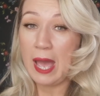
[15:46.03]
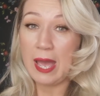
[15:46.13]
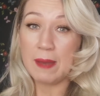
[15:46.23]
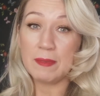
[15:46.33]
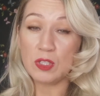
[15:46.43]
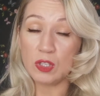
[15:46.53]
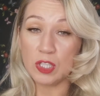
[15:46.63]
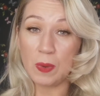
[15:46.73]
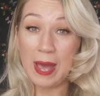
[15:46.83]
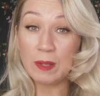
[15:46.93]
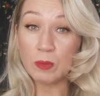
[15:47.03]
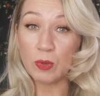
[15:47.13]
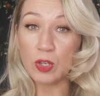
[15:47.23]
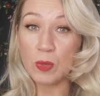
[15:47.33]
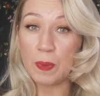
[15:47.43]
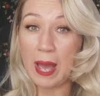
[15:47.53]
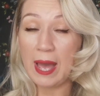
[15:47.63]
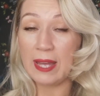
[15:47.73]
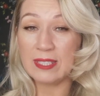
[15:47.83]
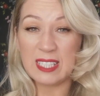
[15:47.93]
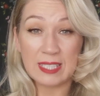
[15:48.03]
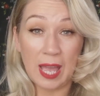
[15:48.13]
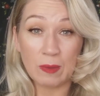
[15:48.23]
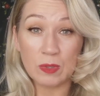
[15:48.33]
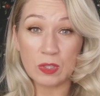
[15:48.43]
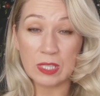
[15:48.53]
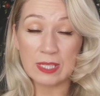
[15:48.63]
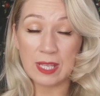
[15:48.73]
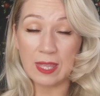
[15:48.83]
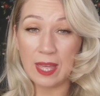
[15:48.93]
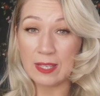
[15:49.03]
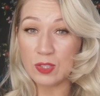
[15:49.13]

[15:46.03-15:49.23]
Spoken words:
There's also a help group and discounts and things like that.